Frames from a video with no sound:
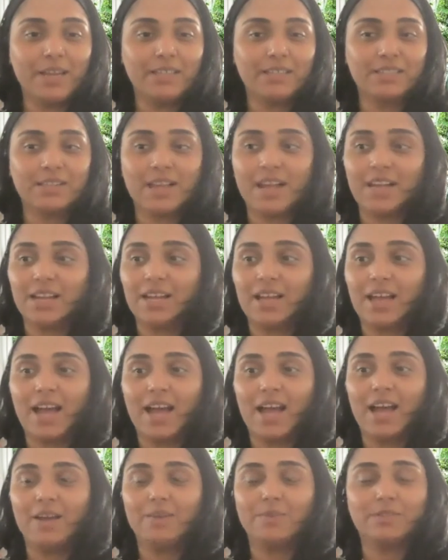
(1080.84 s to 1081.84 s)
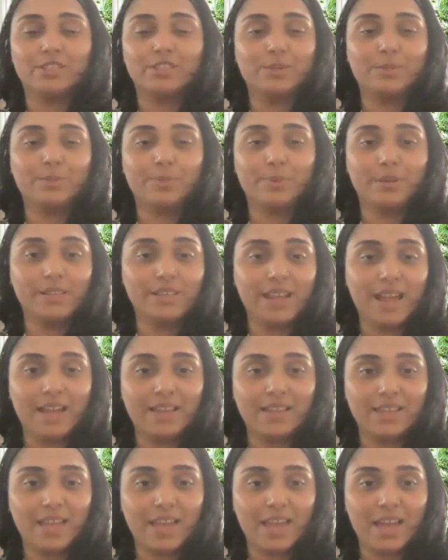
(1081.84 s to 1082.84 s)
like absolutely pulling out
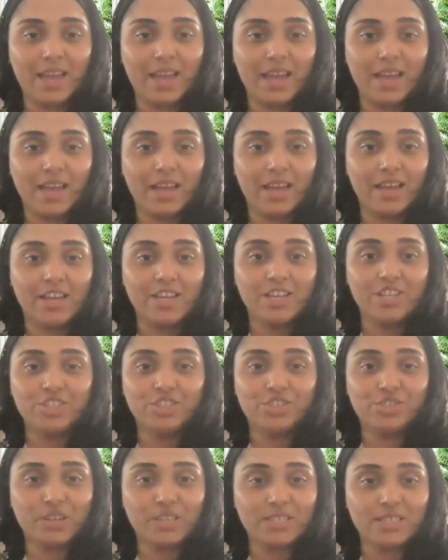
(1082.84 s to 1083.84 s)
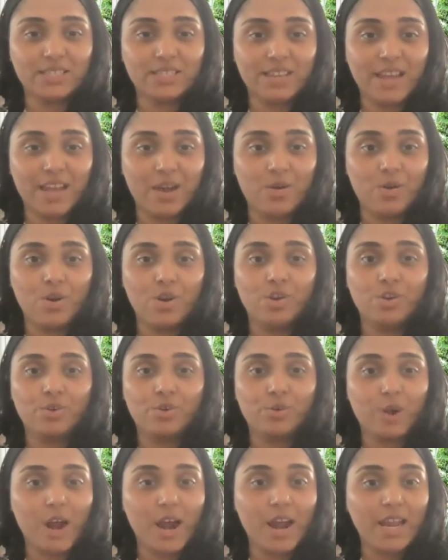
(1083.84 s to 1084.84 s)
their hair, stressing out,
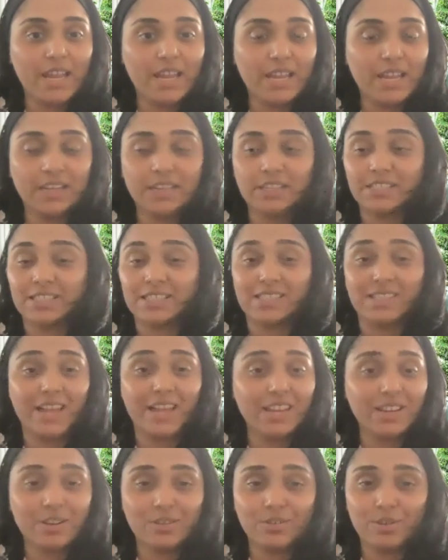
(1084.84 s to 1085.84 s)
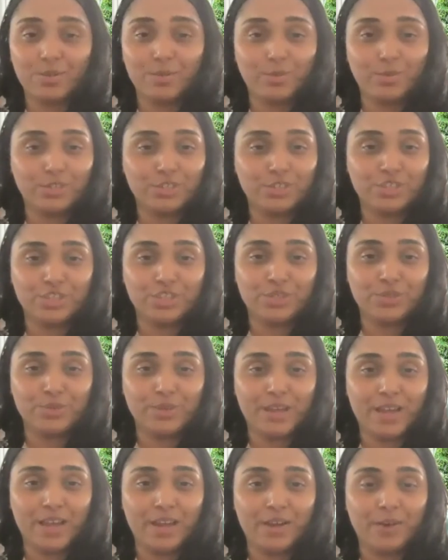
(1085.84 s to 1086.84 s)
crying because they don't know what to do
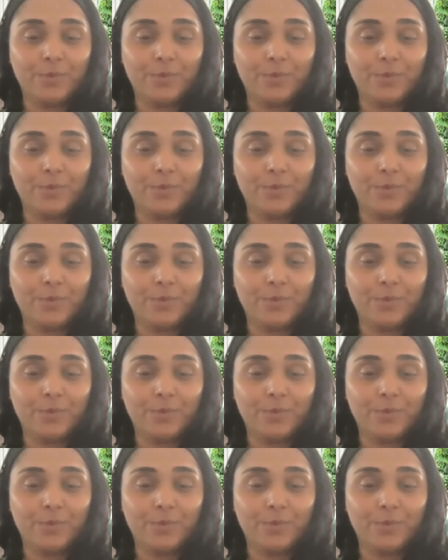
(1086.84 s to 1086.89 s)
now.